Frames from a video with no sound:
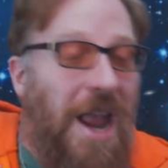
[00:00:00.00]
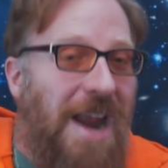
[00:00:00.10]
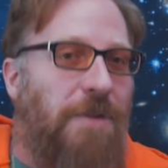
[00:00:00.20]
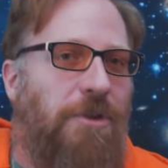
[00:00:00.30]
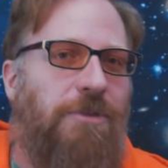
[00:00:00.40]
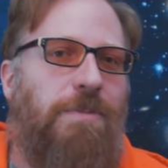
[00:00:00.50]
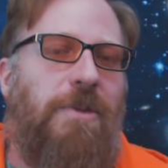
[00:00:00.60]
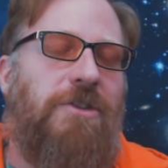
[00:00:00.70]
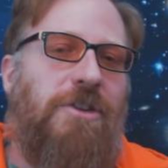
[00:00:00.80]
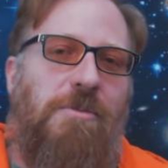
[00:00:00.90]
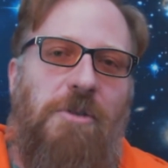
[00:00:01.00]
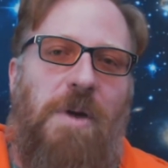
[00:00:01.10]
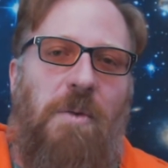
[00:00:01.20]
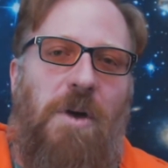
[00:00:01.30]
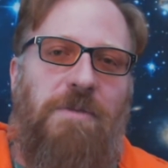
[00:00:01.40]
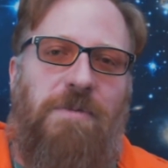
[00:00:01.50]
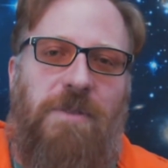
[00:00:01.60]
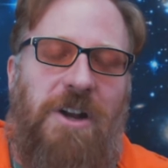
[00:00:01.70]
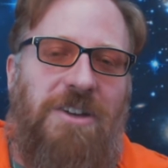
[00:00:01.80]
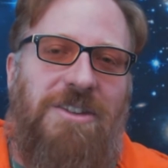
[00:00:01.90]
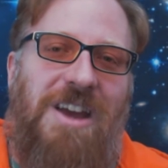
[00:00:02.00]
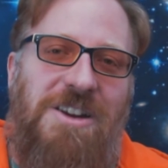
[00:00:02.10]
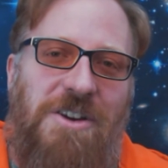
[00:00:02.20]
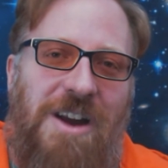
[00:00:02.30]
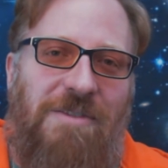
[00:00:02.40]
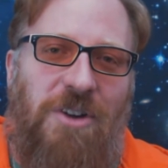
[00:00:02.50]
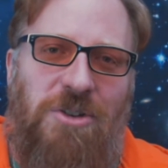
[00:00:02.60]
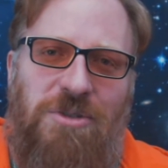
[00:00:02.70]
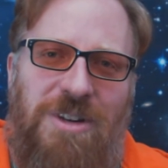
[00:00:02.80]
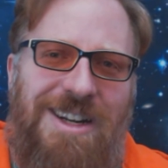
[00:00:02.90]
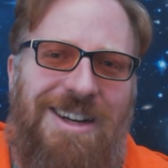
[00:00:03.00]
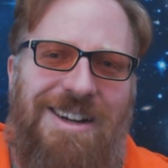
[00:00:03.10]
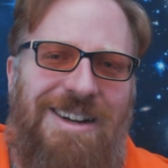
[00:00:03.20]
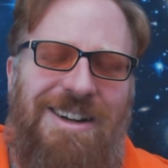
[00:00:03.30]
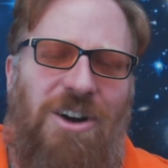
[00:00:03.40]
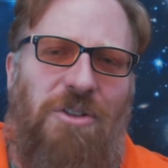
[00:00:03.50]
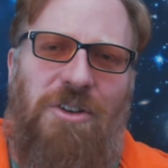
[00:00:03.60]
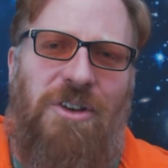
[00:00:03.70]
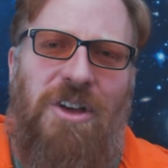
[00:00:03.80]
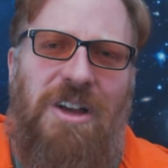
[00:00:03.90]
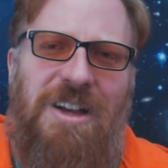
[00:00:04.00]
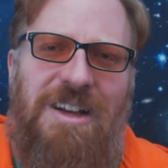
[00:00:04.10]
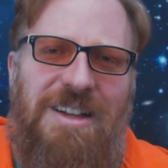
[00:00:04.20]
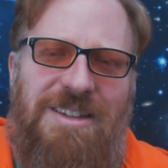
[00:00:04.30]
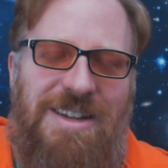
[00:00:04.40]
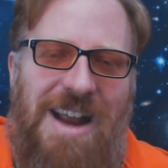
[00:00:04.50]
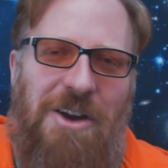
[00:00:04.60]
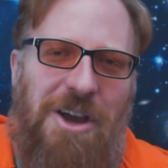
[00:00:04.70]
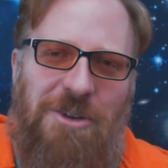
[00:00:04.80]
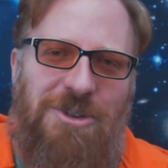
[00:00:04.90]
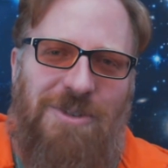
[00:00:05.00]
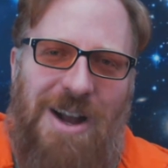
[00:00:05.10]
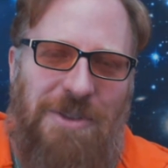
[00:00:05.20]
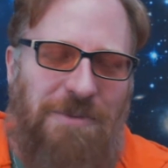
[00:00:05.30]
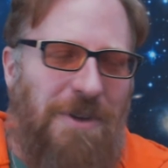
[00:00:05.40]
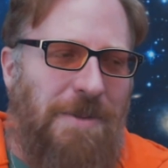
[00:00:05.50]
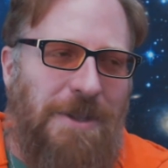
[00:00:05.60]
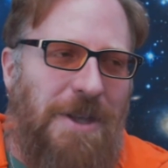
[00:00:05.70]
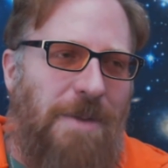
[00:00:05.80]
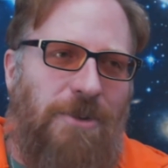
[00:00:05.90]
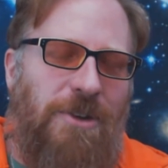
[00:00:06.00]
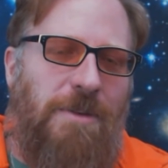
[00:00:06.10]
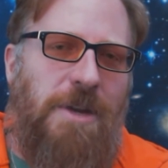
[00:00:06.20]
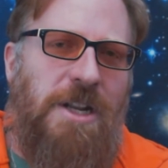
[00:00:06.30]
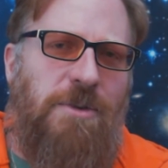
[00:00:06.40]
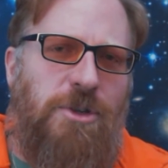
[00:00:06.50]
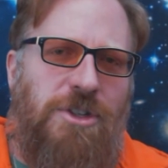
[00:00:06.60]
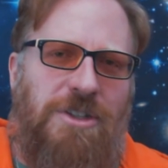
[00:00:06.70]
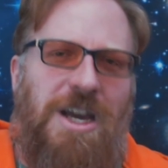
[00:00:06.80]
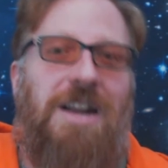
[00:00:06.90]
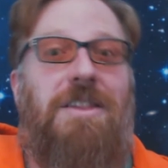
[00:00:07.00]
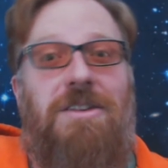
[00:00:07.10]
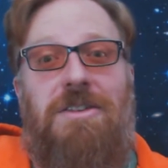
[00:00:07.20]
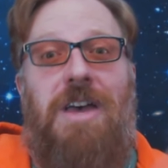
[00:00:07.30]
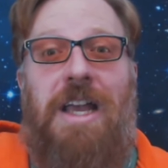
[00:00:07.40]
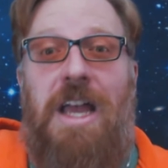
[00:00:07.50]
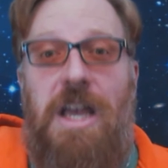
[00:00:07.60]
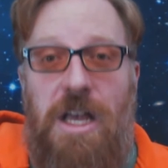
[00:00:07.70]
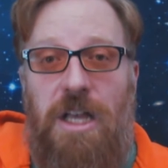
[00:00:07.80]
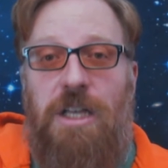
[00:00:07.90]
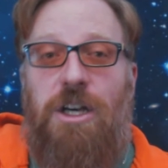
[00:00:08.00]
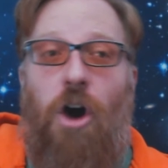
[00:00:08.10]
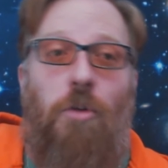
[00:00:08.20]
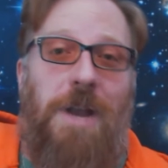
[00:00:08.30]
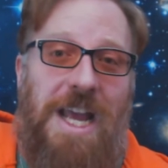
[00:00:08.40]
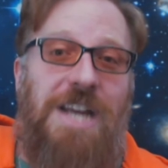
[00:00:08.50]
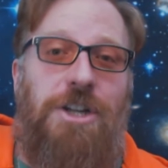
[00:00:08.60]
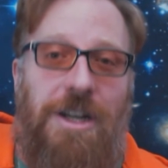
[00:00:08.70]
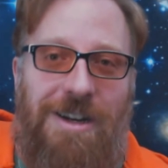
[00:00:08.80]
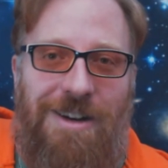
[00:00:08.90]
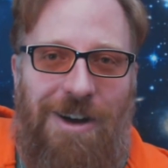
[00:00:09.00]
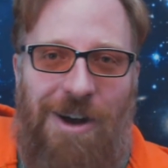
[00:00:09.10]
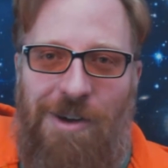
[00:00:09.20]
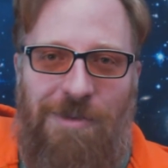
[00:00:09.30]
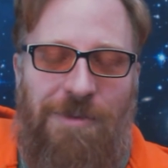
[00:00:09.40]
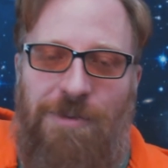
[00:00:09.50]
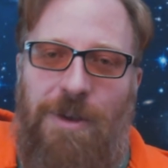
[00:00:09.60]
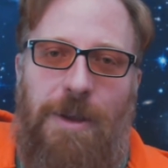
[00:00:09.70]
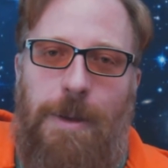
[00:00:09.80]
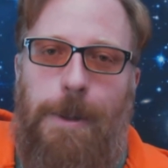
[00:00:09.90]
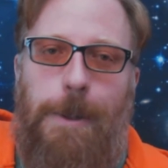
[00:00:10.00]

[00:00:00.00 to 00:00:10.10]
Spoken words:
it was the summer of my wife and I's 10-year anniversary and all the scenarios around the Flaming Lips. And it was just kind of this like culmination of,